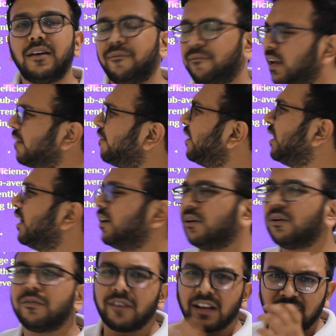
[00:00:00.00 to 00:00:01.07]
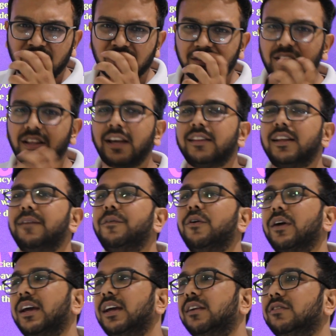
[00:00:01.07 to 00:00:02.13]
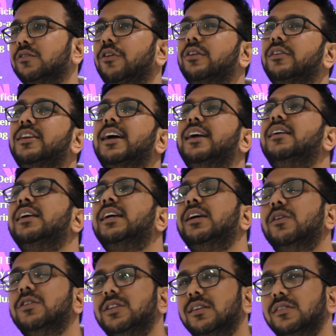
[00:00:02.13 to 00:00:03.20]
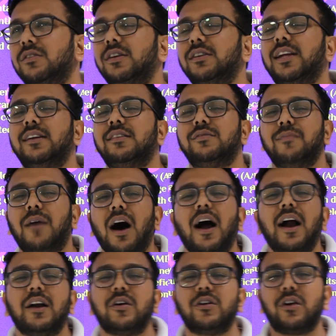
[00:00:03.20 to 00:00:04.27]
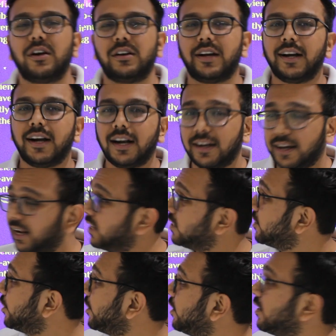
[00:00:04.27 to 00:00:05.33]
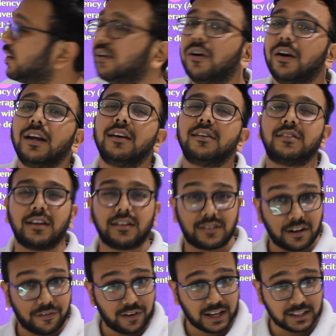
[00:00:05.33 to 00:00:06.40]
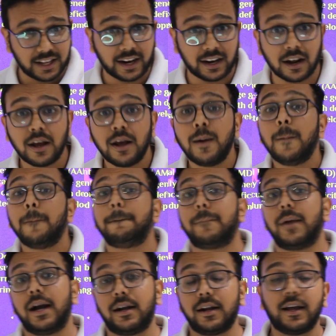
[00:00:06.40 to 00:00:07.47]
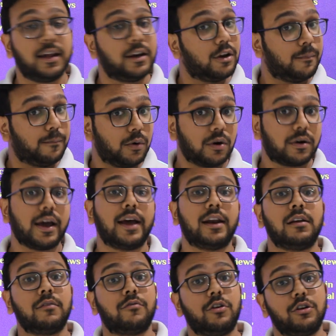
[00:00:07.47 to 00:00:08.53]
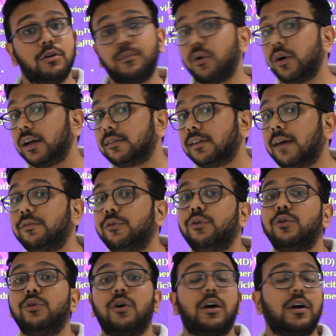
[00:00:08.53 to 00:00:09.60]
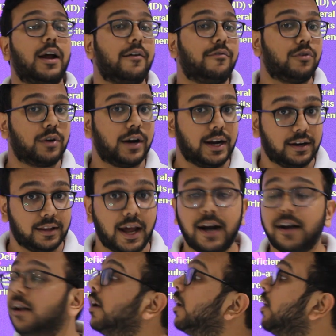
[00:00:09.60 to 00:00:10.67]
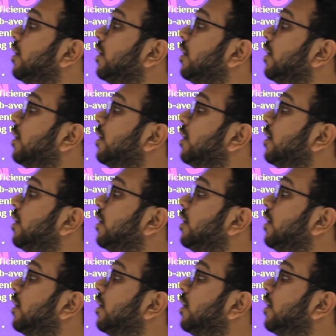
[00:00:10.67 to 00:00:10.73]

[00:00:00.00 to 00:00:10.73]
Maybe, when you think that, okay, he or she is not that smart or not that intelligent or stuff like that. But in your book and for your board exams, you do not have to write that.